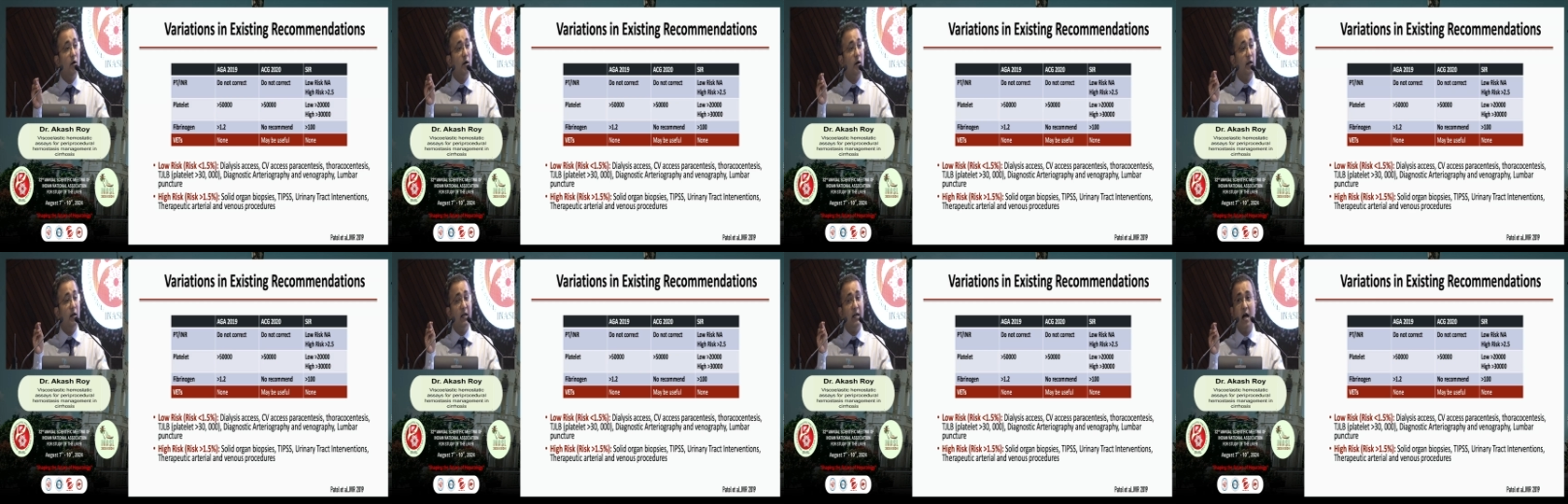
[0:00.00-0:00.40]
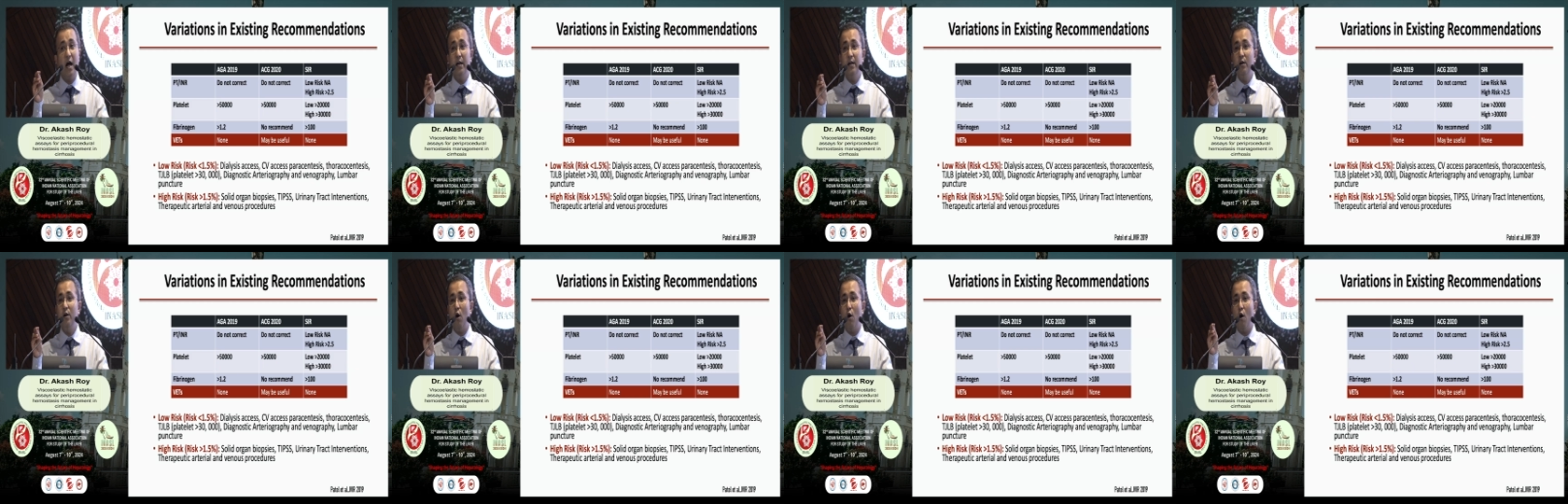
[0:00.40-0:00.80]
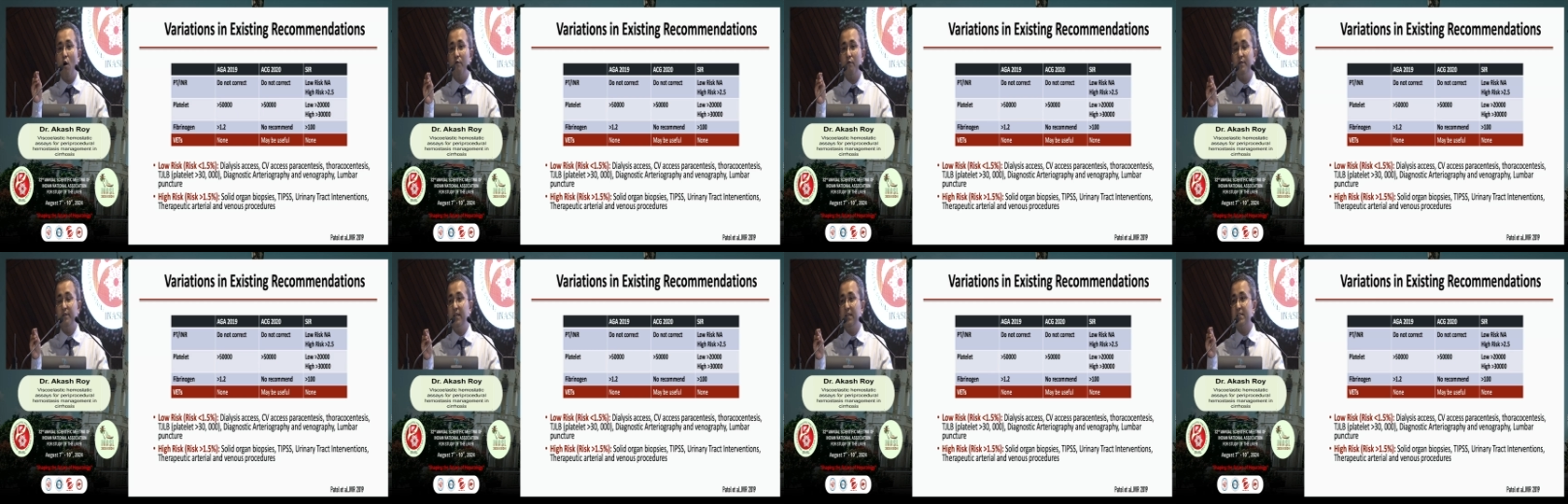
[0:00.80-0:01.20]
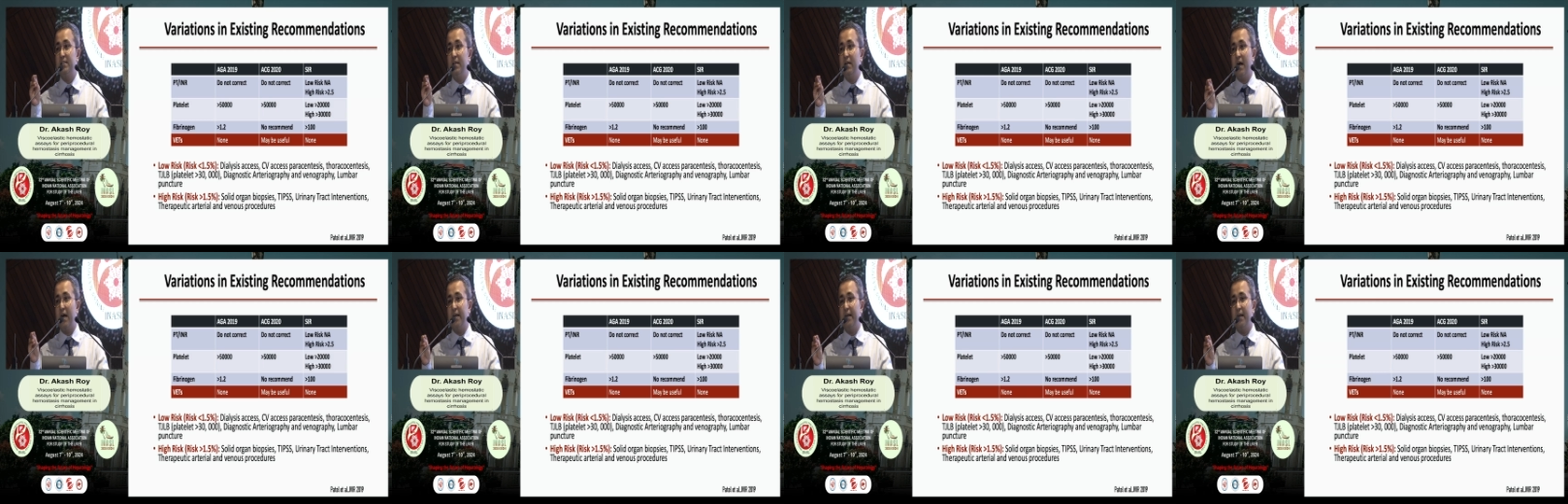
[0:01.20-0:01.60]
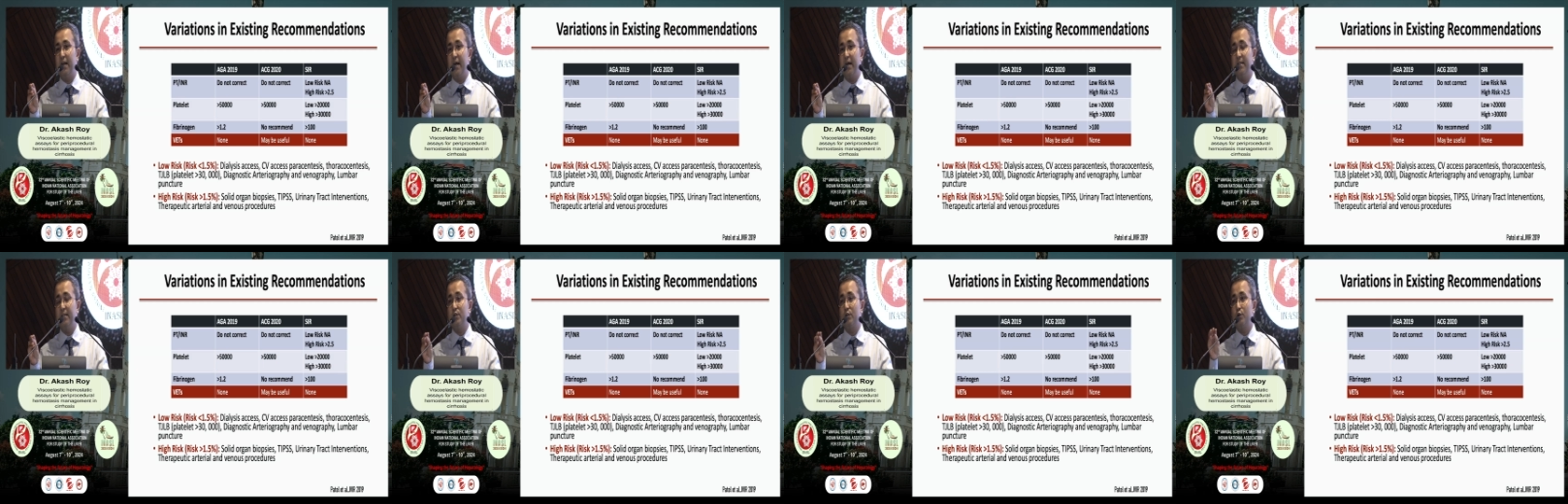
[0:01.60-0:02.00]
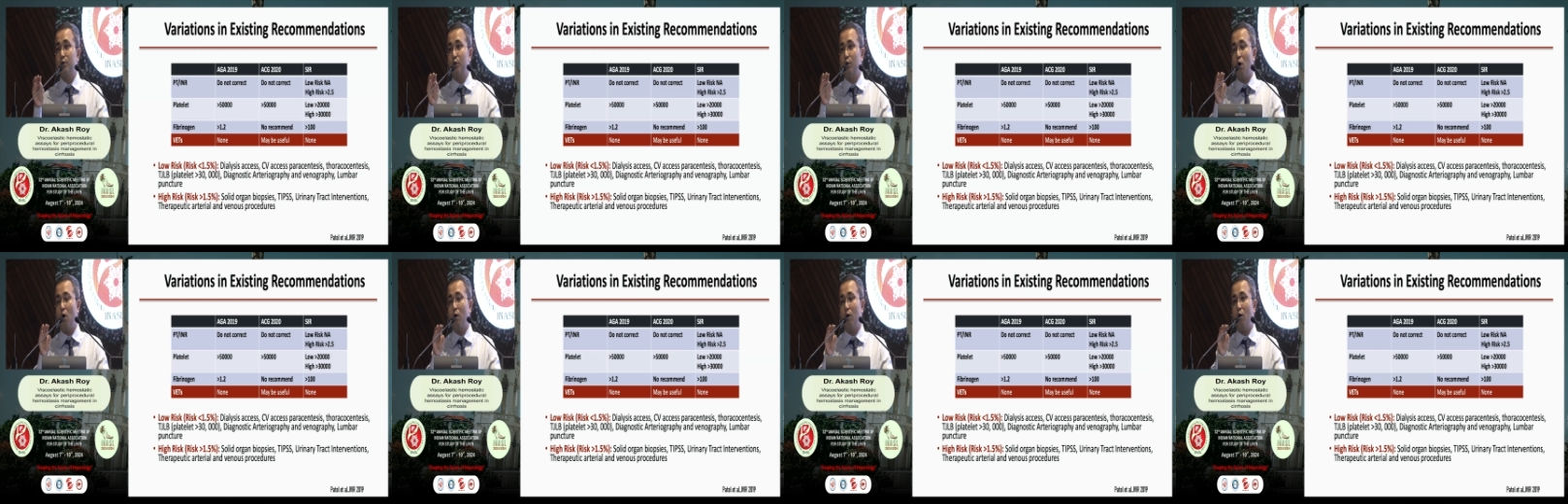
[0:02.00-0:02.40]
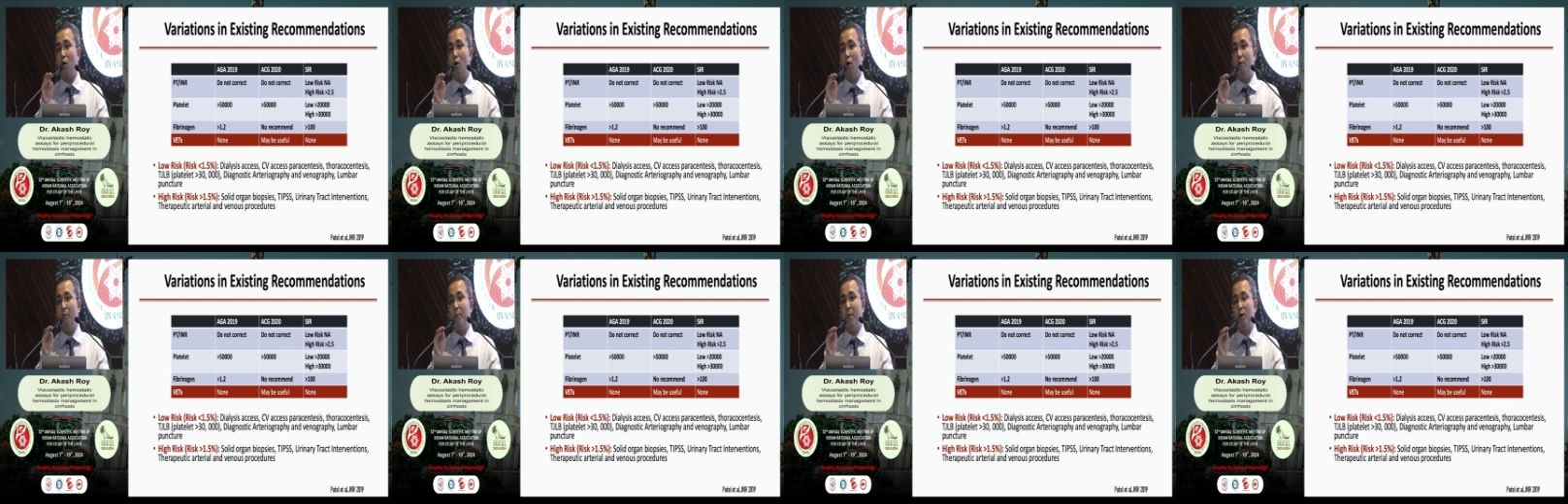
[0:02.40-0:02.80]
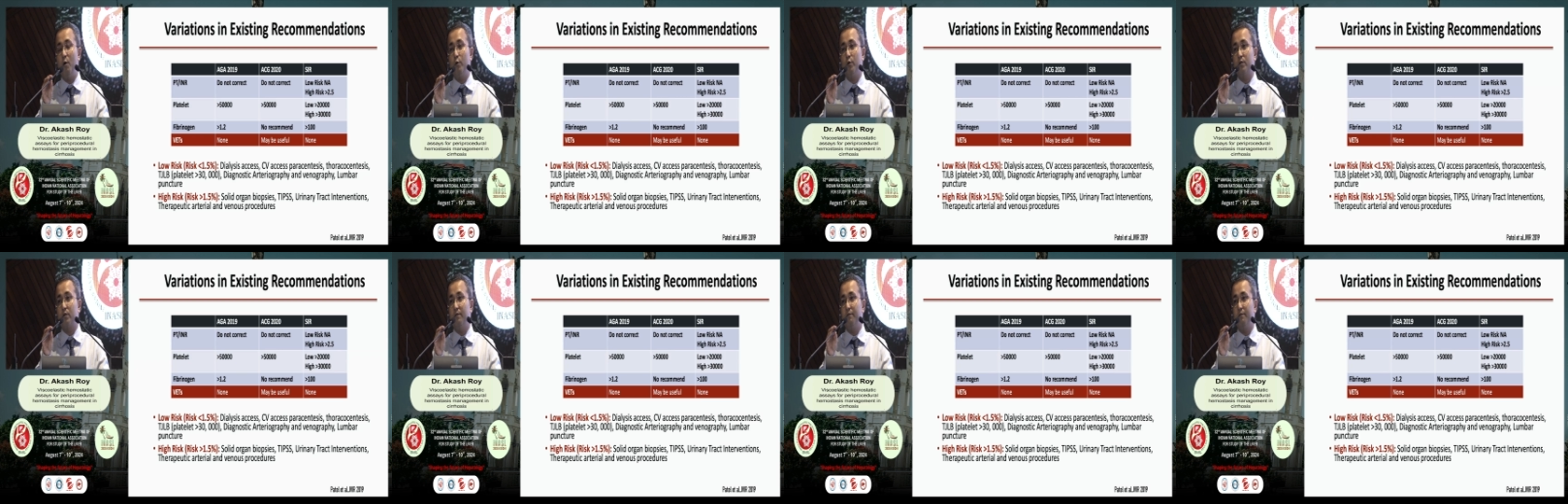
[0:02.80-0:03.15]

None of these guidelines talk about